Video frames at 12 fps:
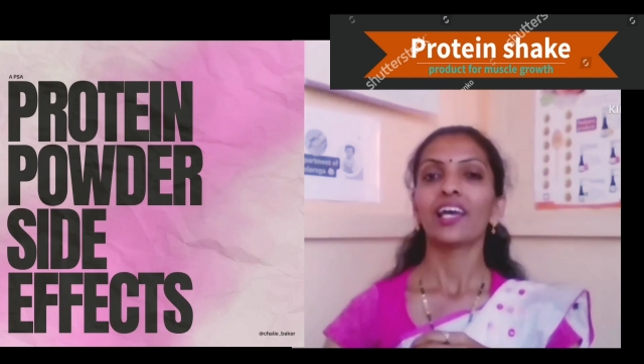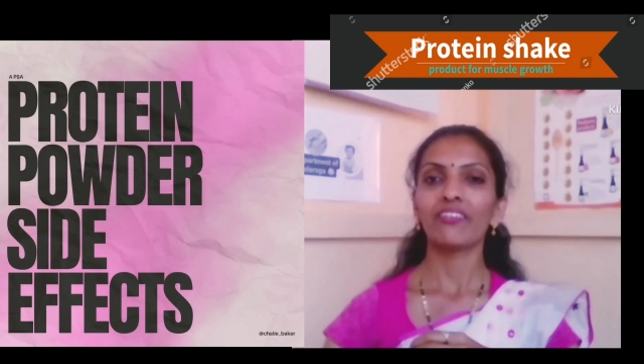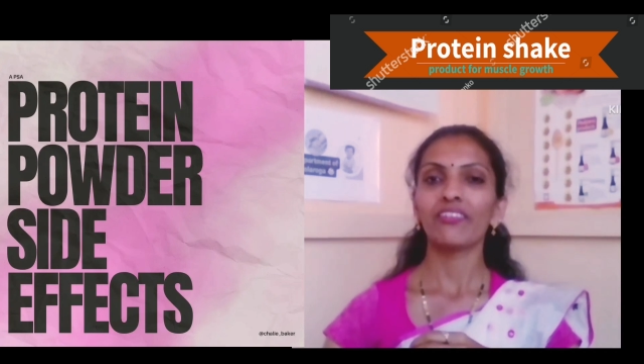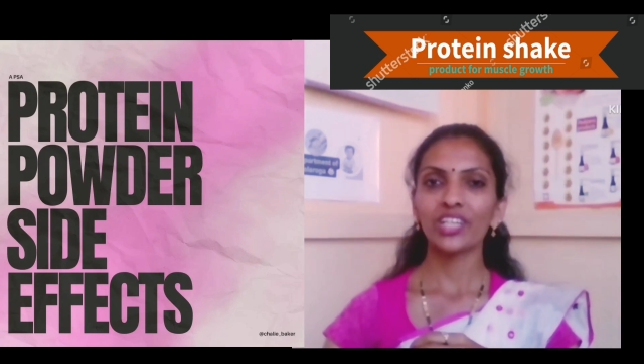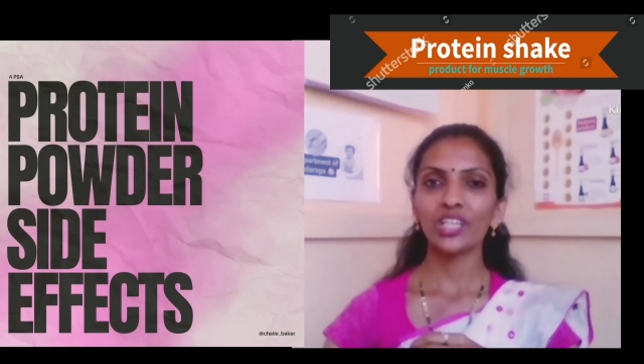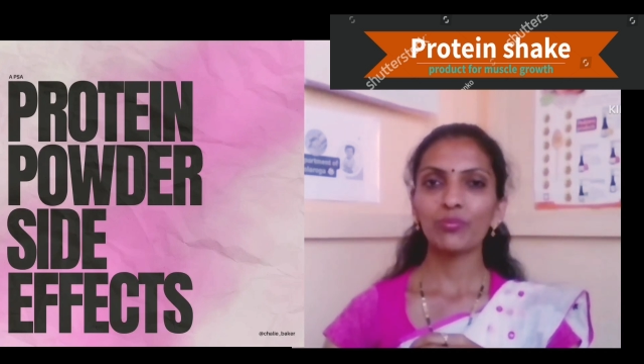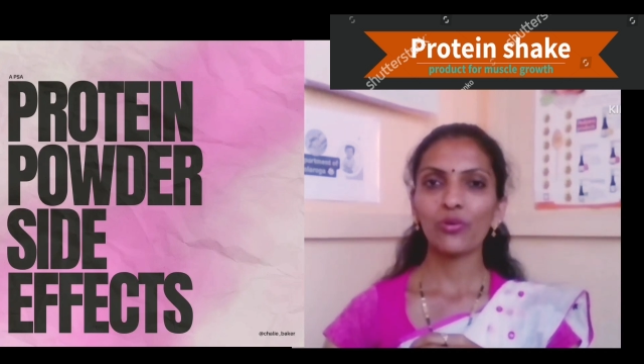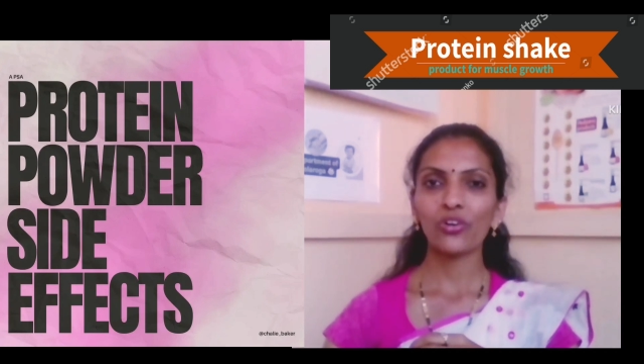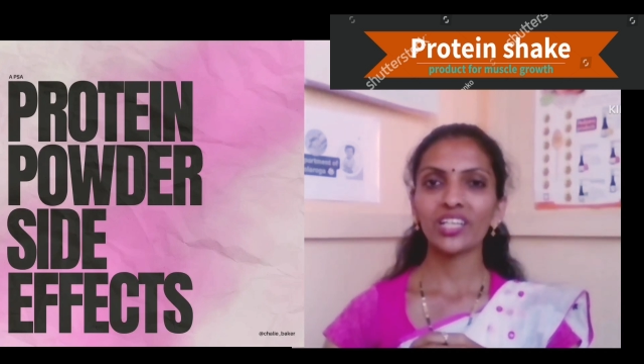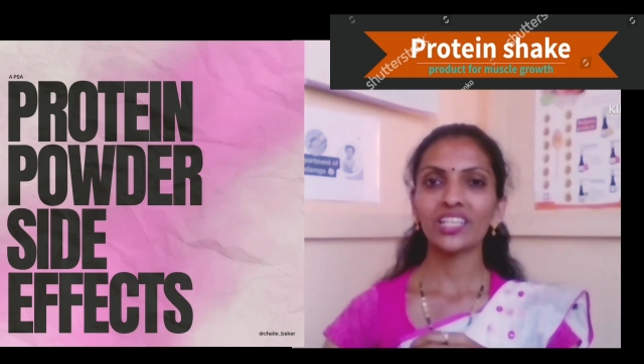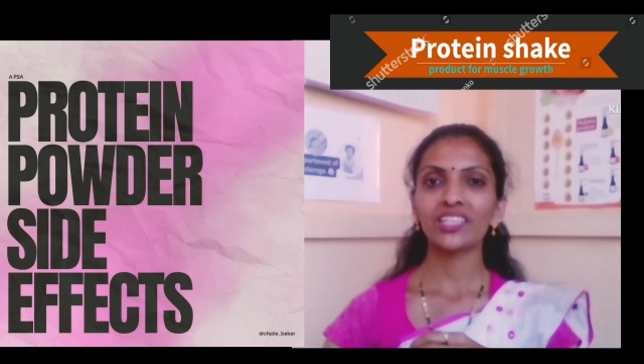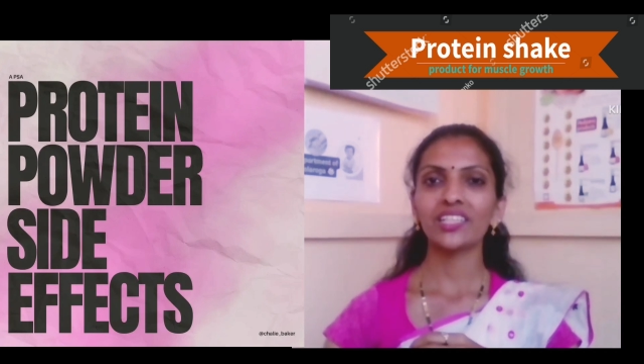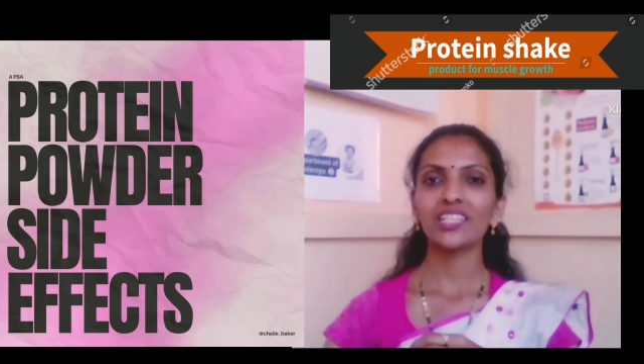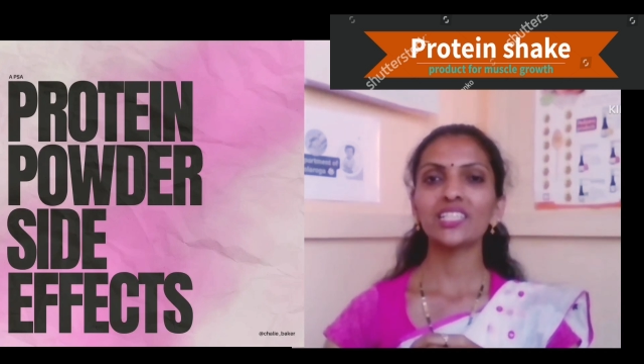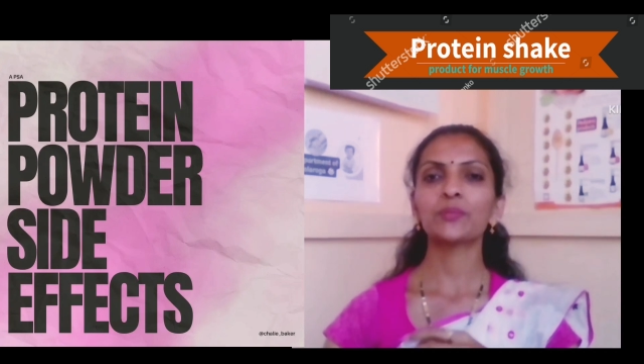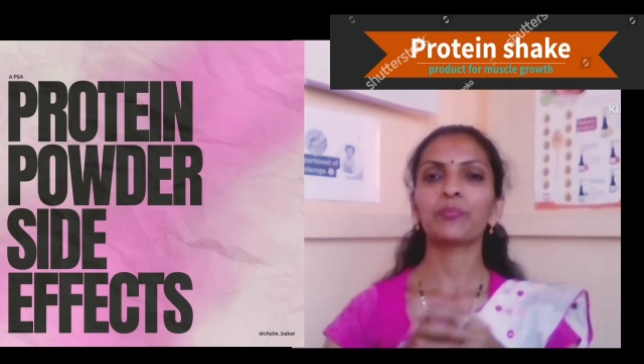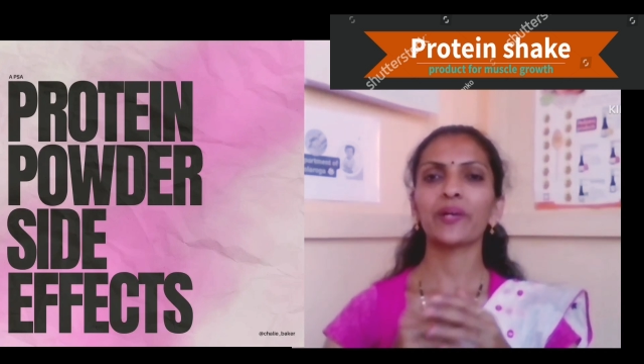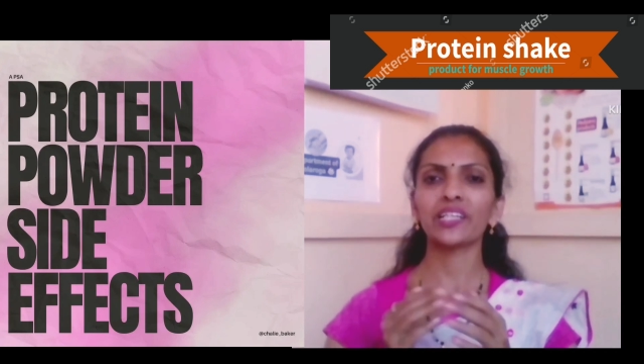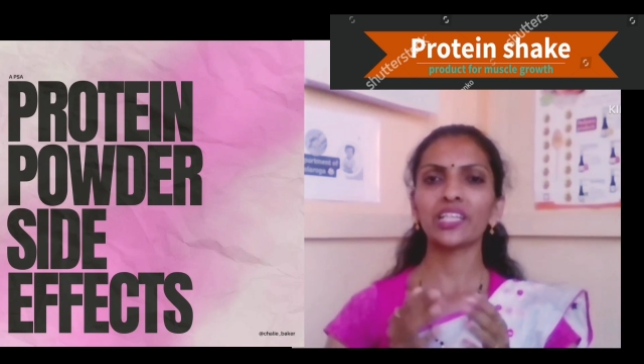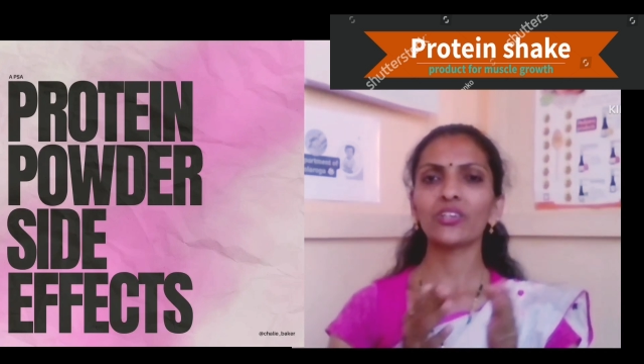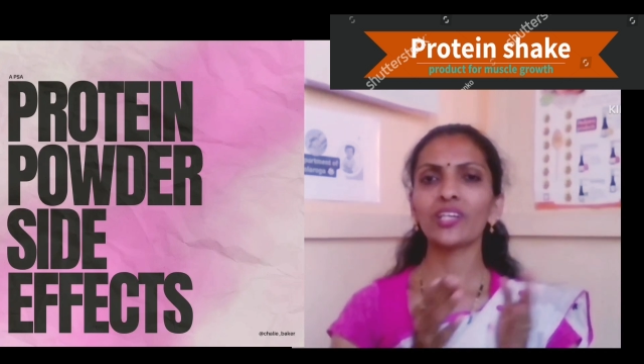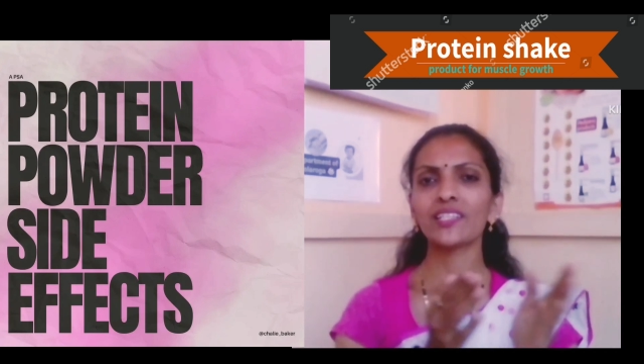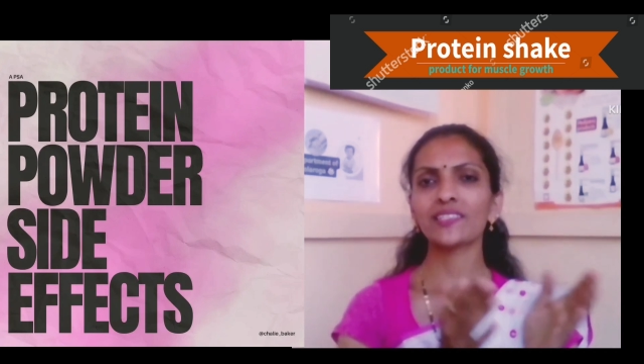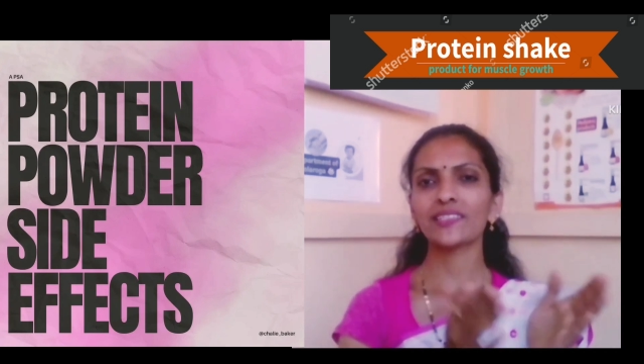every body needs
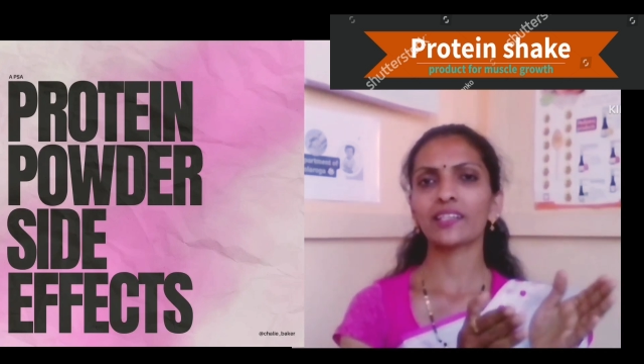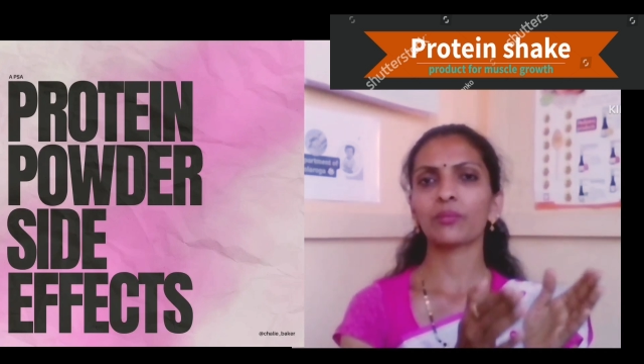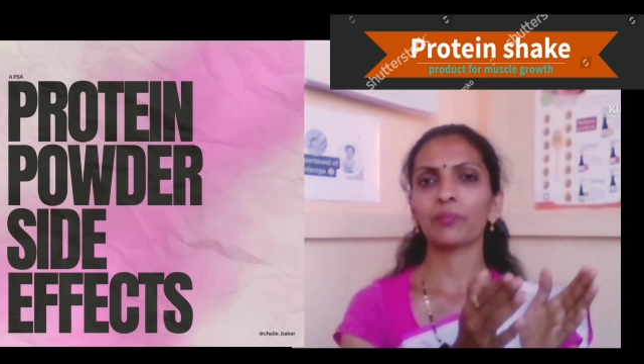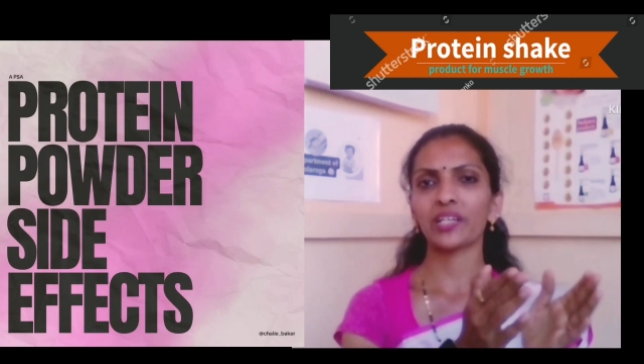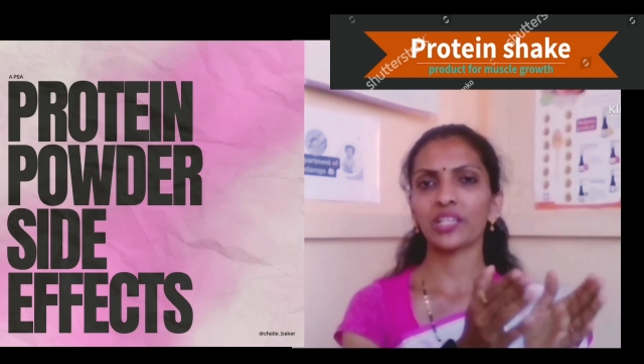particular set,